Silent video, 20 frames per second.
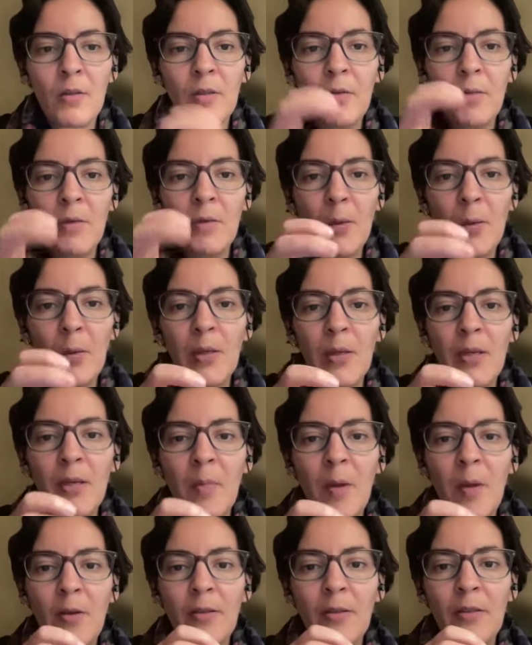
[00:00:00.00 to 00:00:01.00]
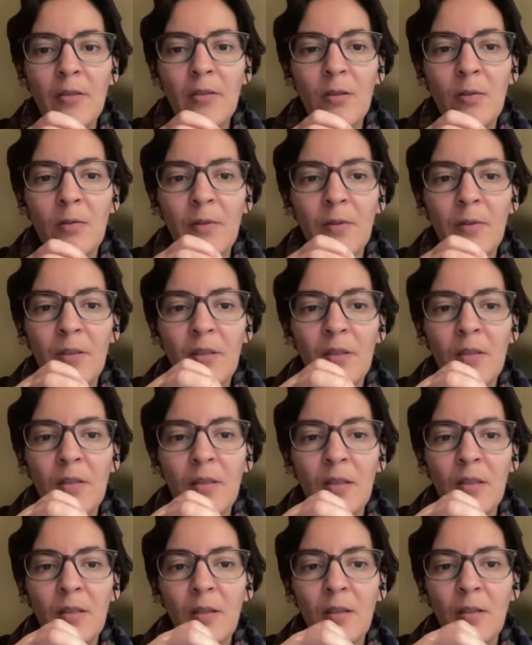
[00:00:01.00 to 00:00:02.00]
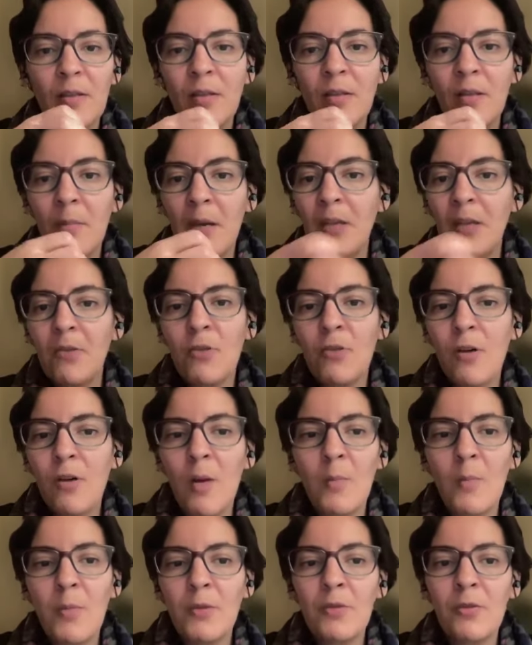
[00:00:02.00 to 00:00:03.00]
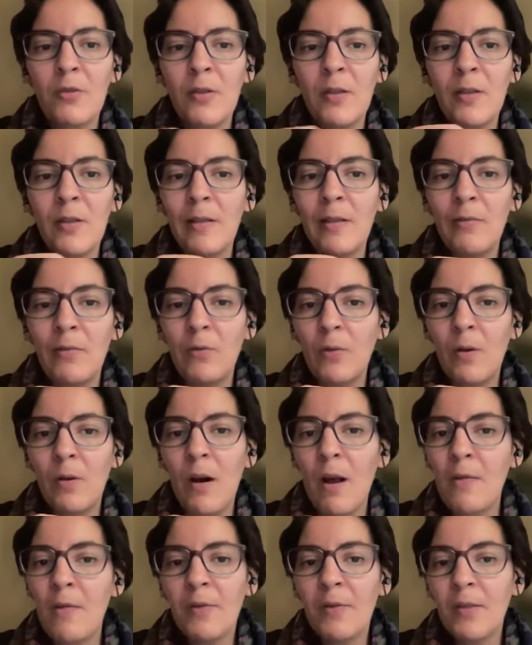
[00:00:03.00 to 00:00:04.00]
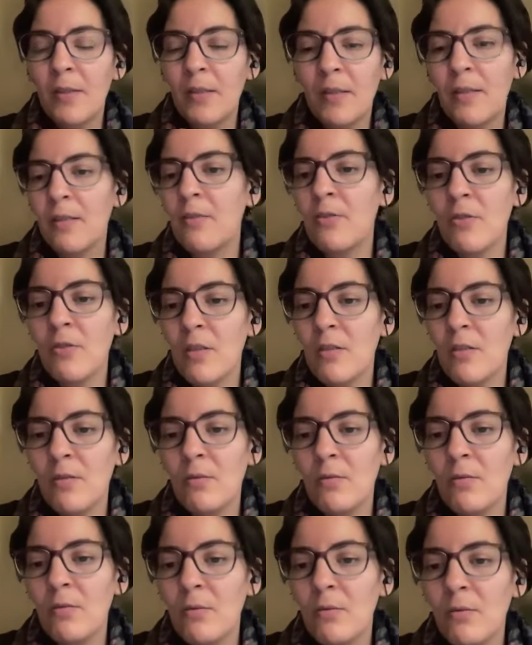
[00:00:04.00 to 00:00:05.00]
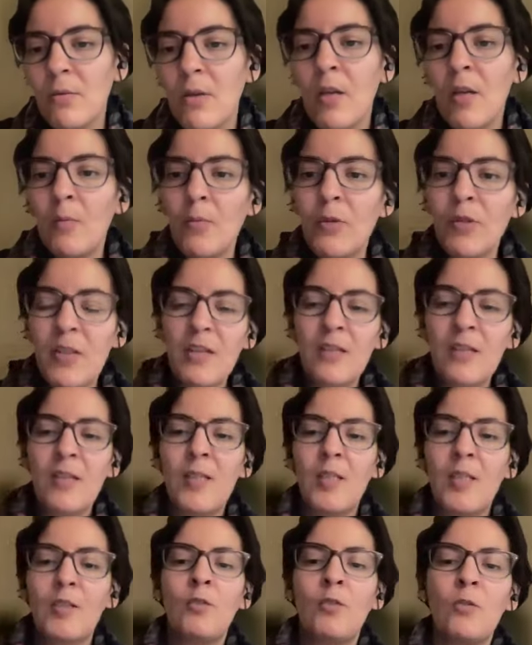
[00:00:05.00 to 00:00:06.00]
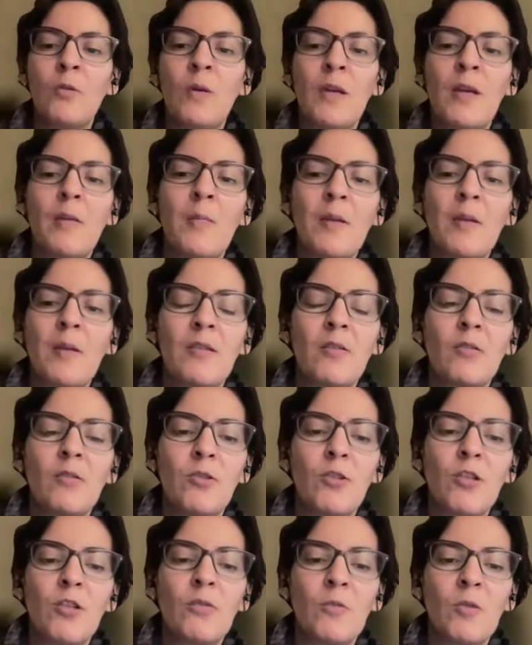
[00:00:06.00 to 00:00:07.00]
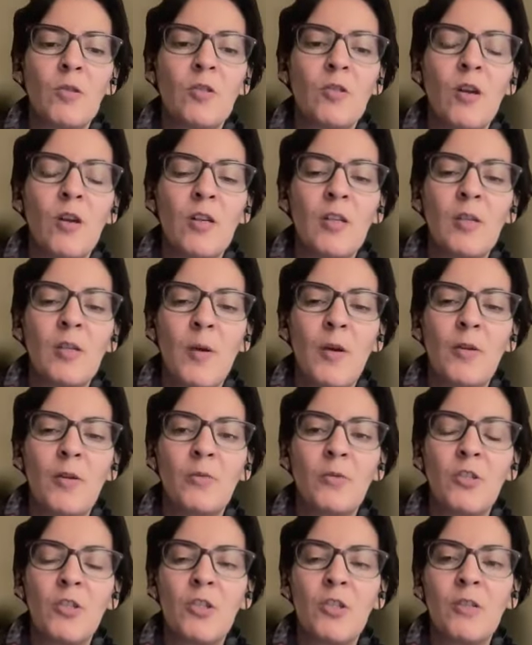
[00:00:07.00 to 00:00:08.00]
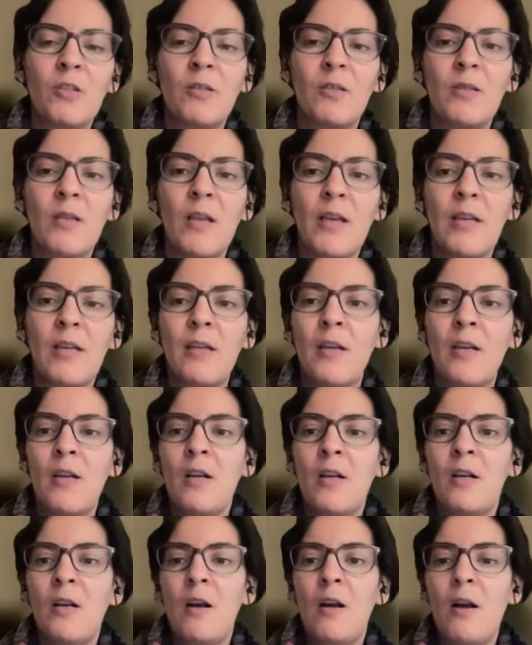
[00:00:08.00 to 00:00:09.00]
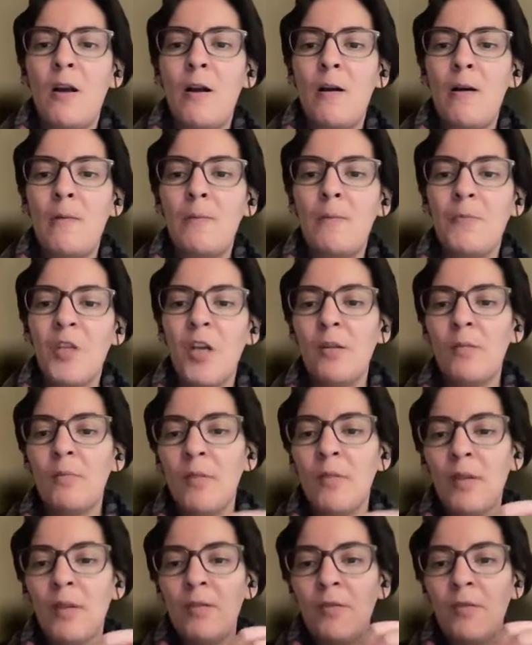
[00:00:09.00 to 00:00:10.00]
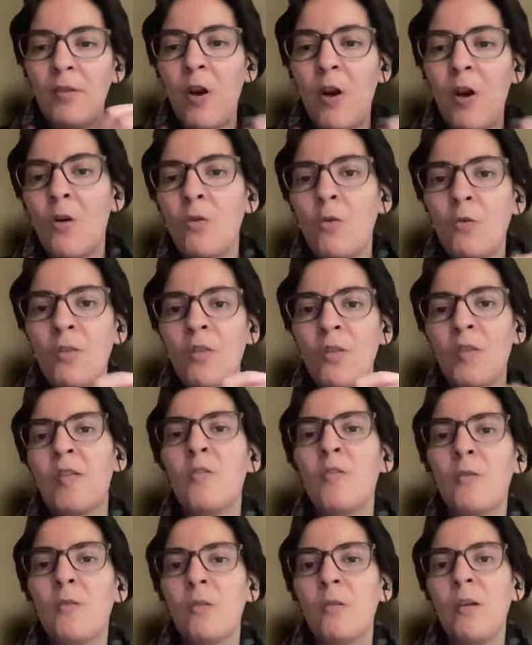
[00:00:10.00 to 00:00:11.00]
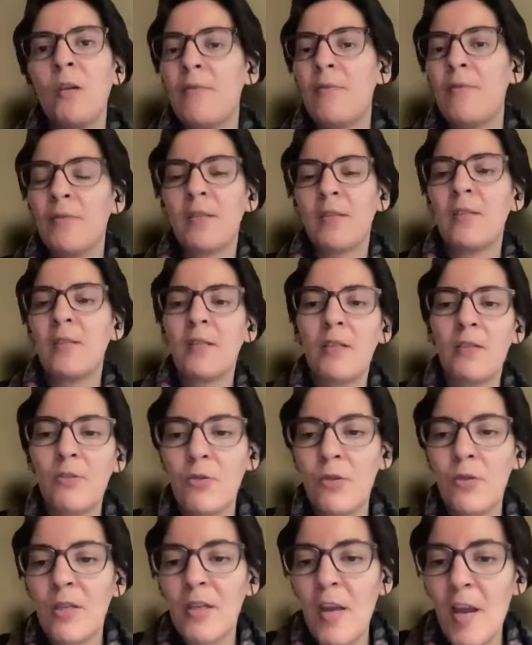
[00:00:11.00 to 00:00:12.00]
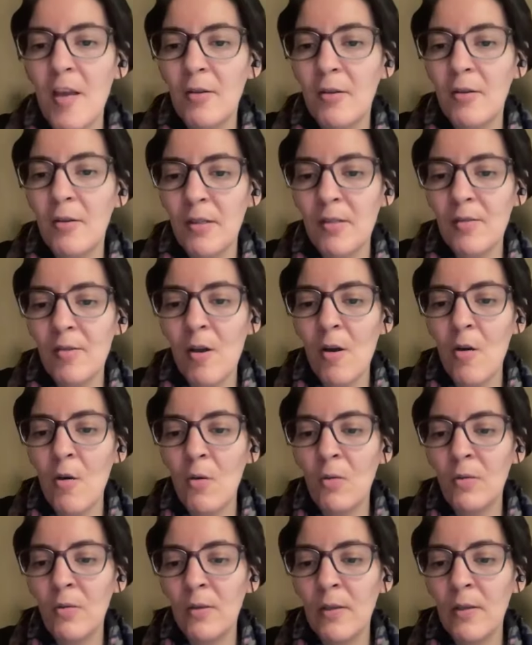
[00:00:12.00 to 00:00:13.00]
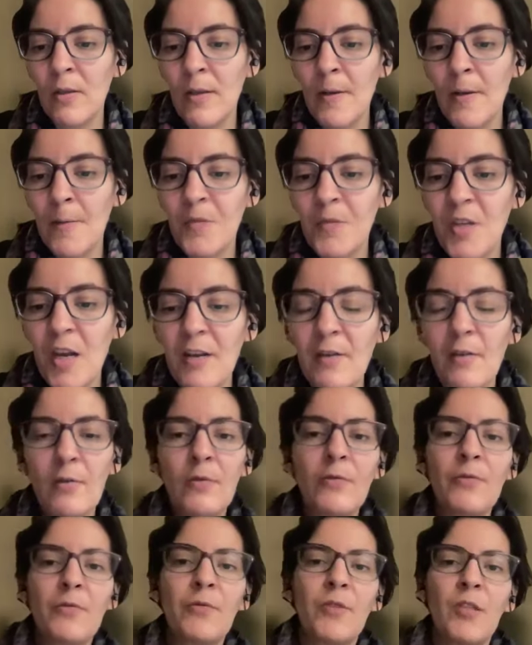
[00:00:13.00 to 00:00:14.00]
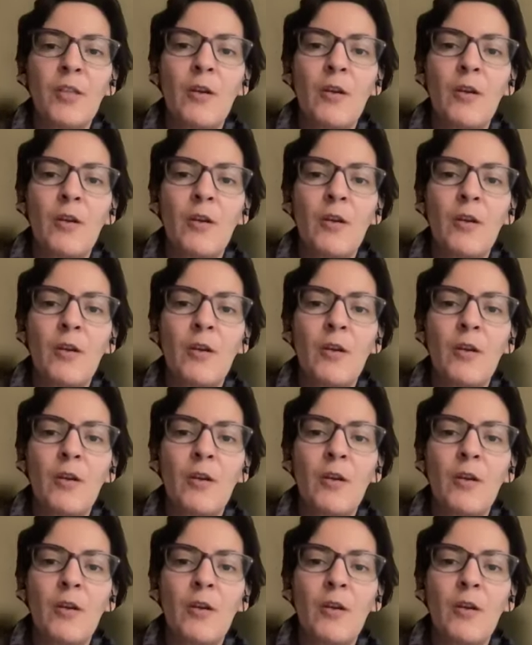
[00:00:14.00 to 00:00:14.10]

When you think about it, sort of it's a major opportunity for African countries to precisely do what Ambassador Shin was talking about, which is to say no single African country can on its own kind of,